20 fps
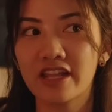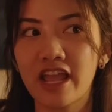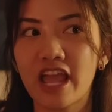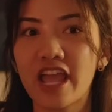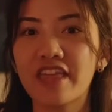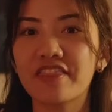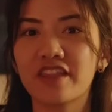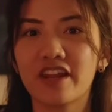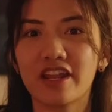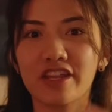
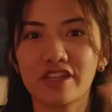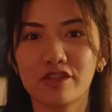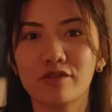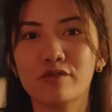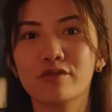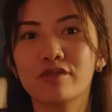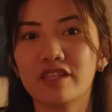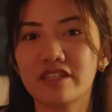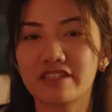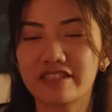and then I
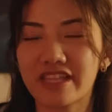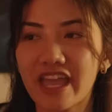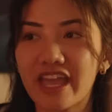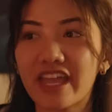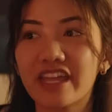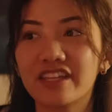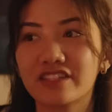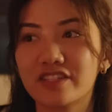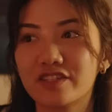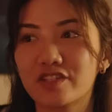use the
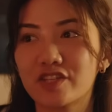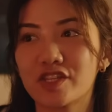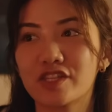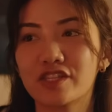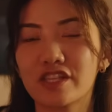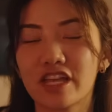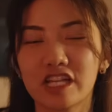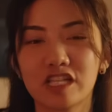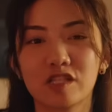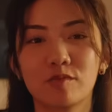day to
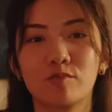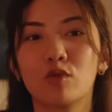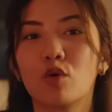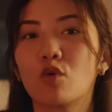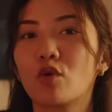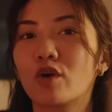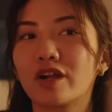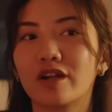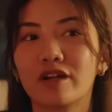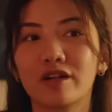just
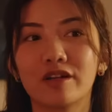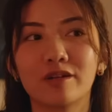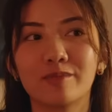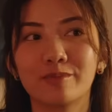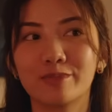explore,